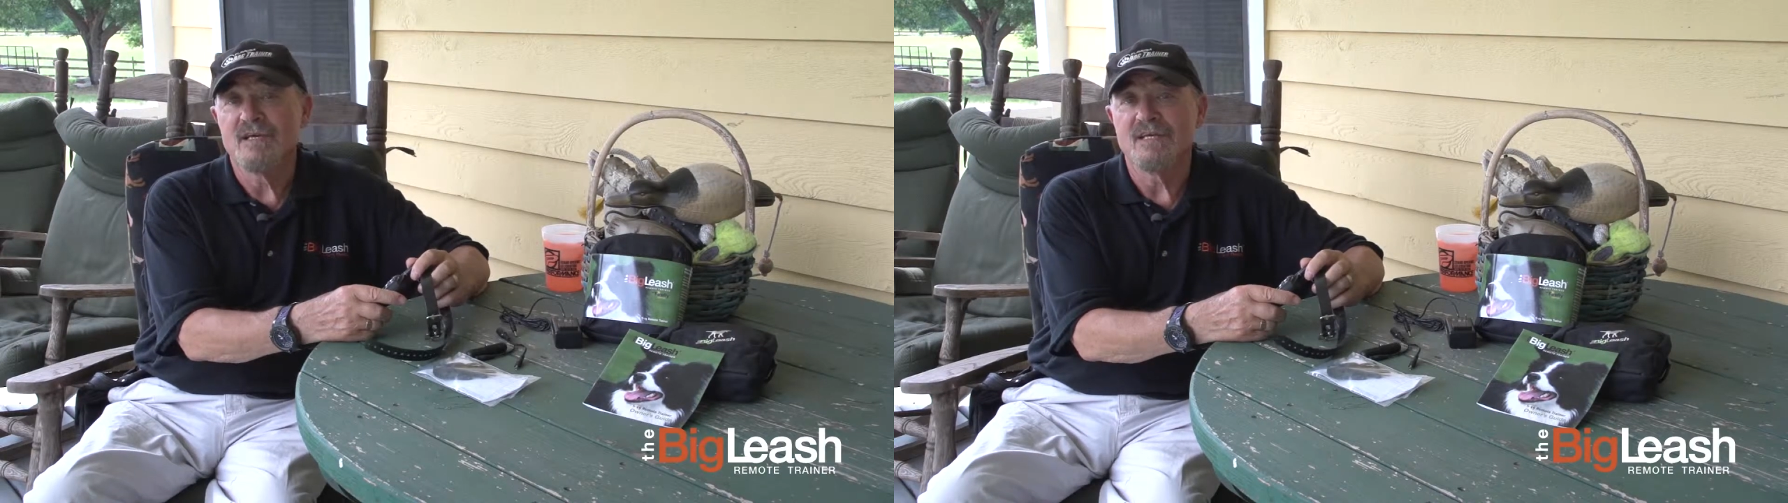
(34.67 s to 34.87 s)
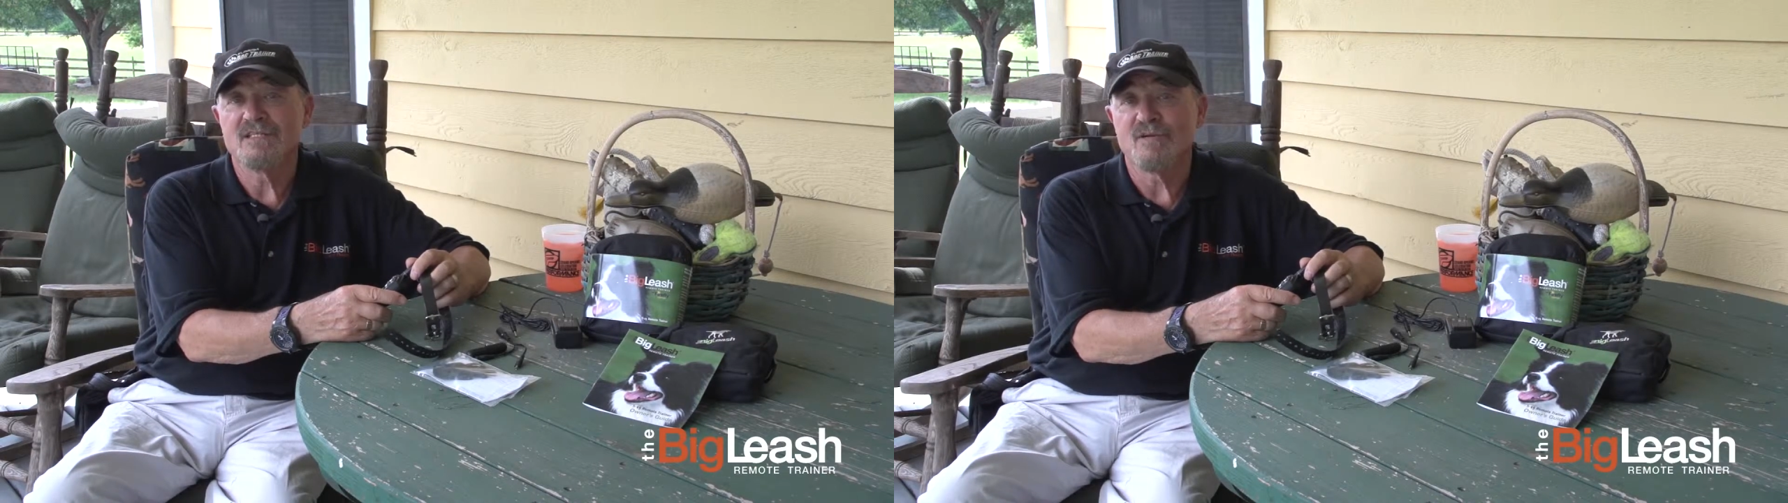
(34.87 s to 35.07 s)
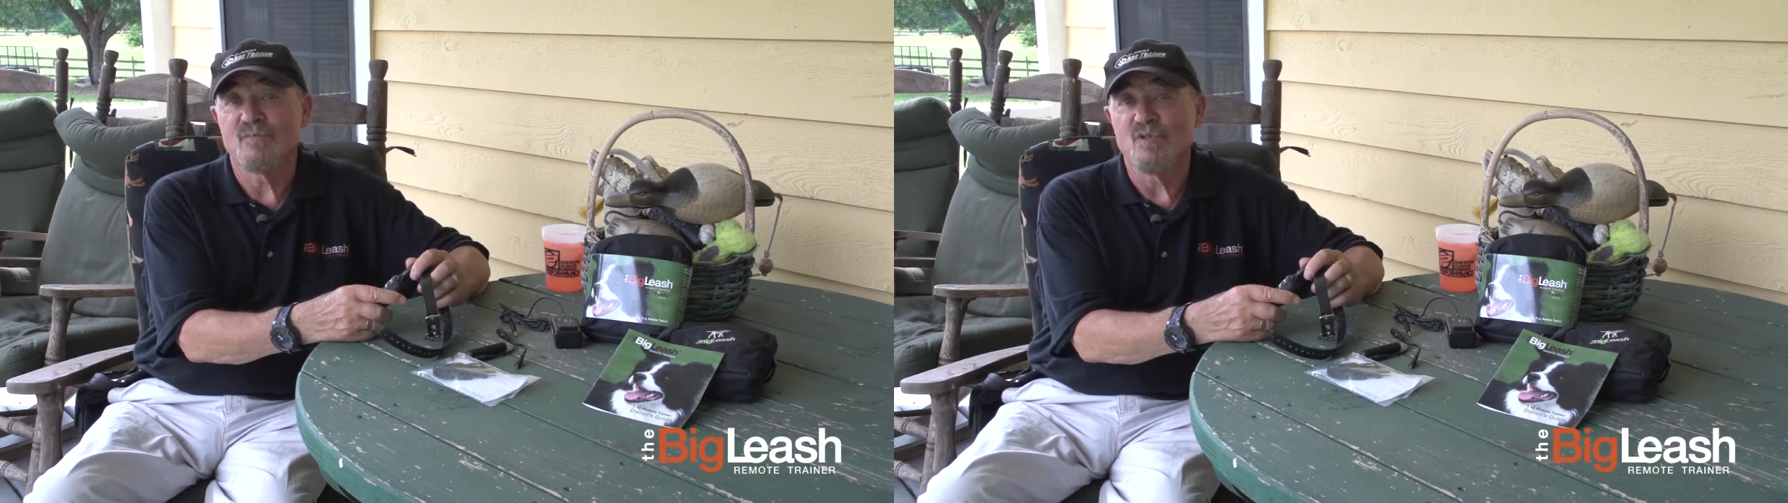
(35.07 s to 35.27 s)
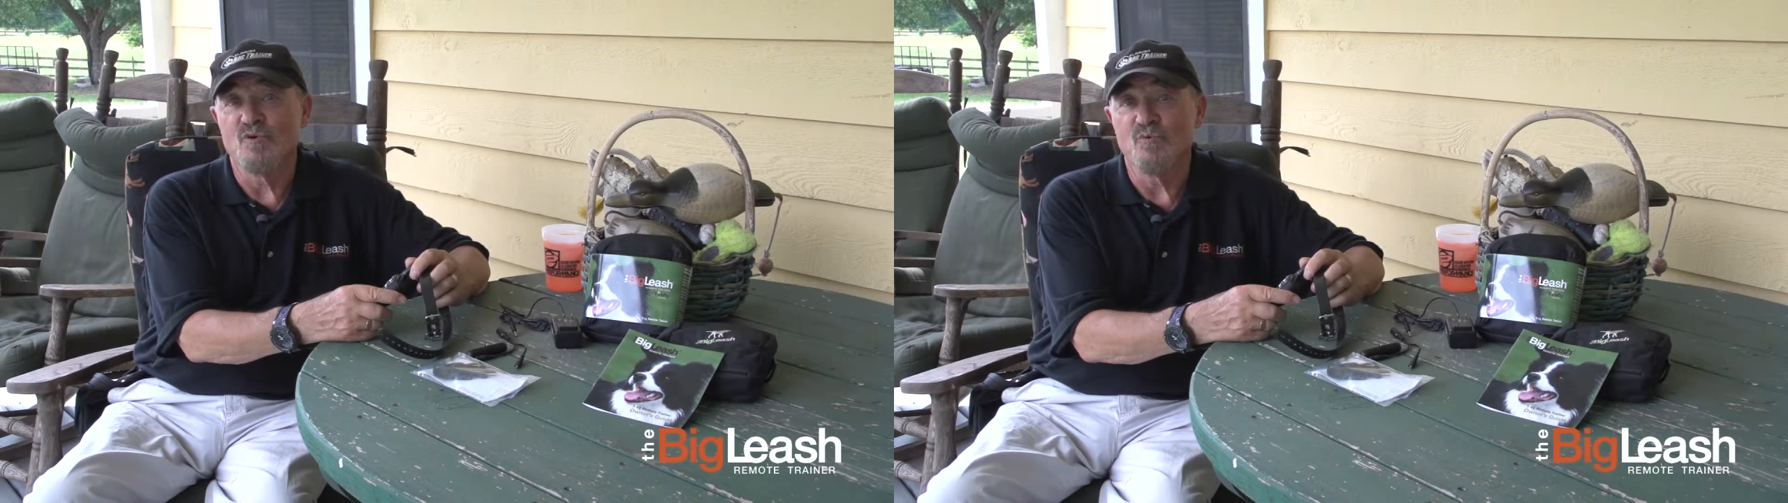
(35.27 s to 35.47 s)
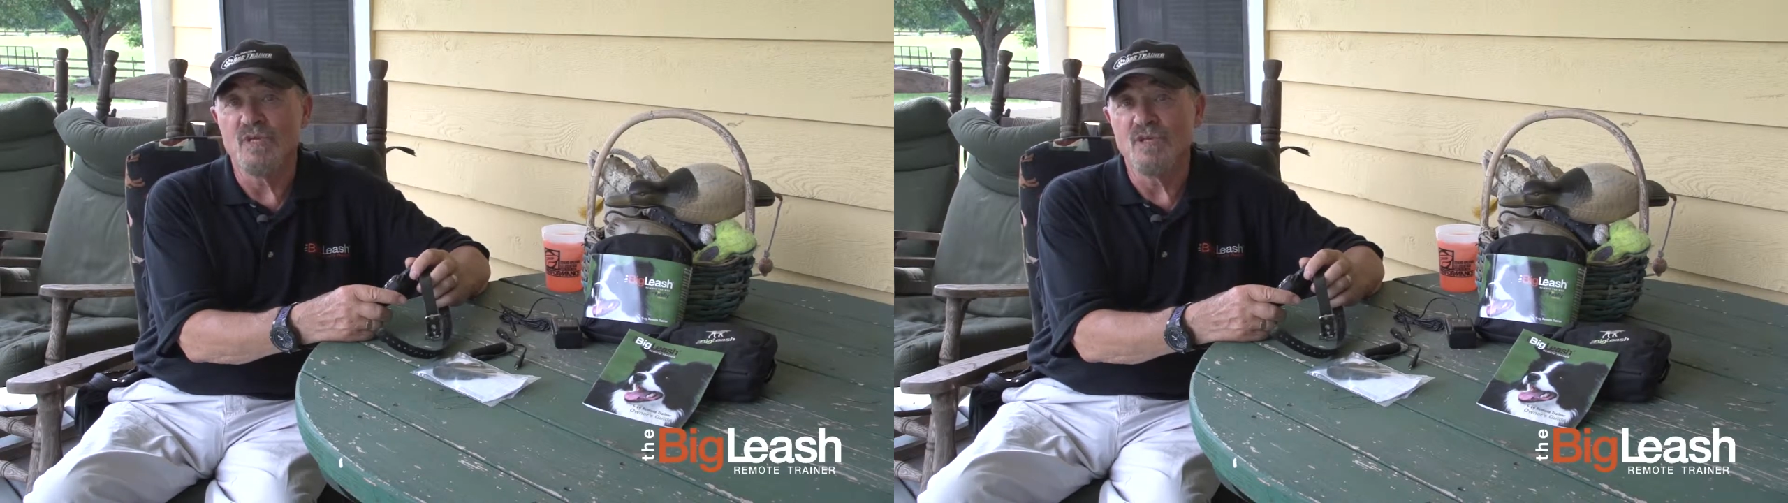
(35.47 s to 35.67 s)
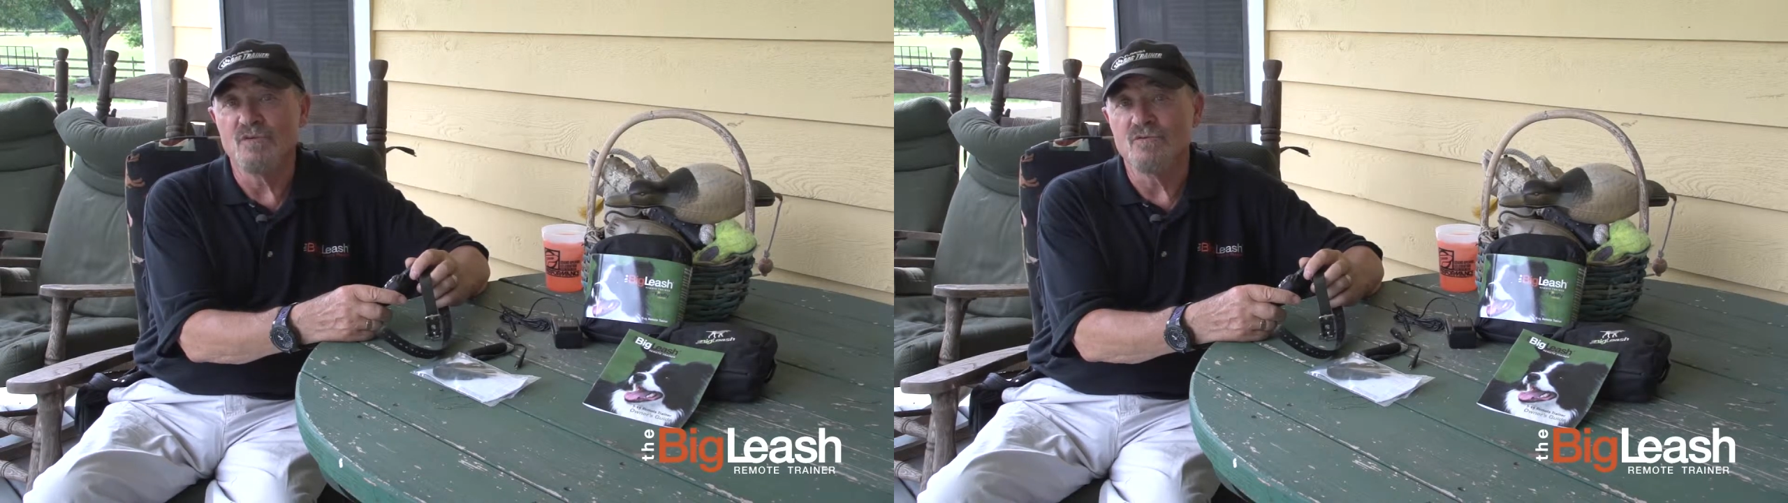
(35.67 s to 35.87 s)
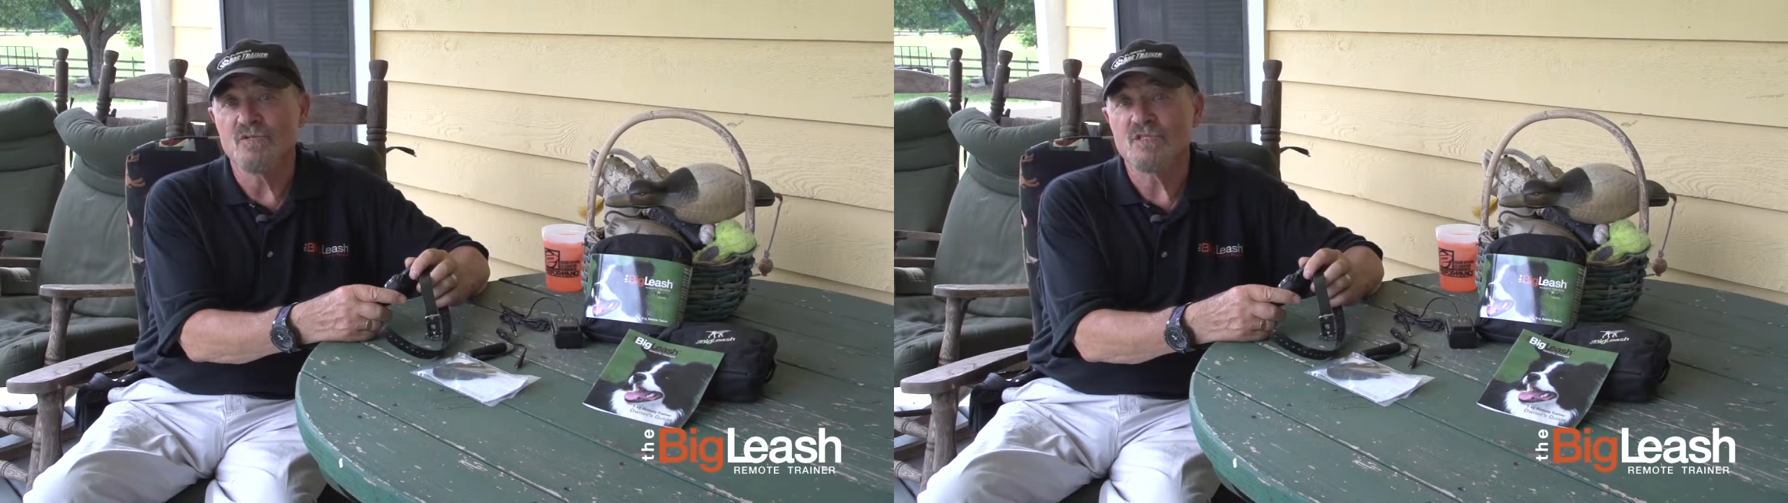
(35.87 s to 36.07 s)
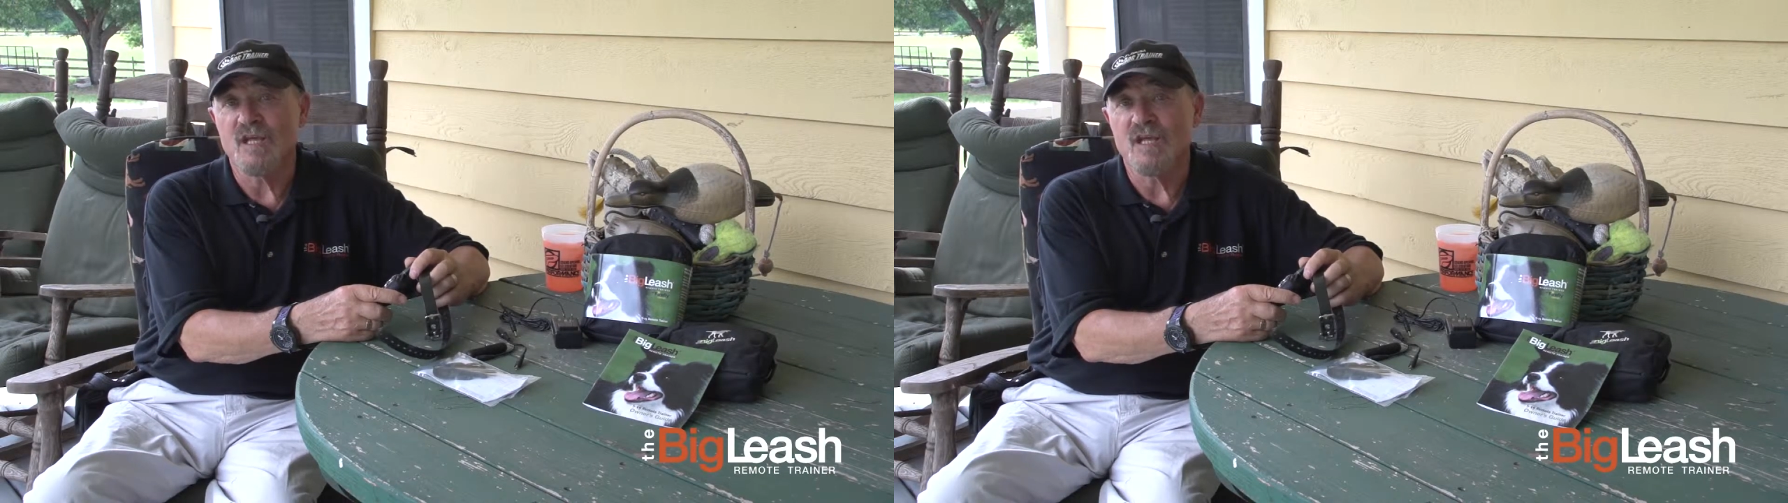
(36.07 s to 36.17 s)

It's something that we use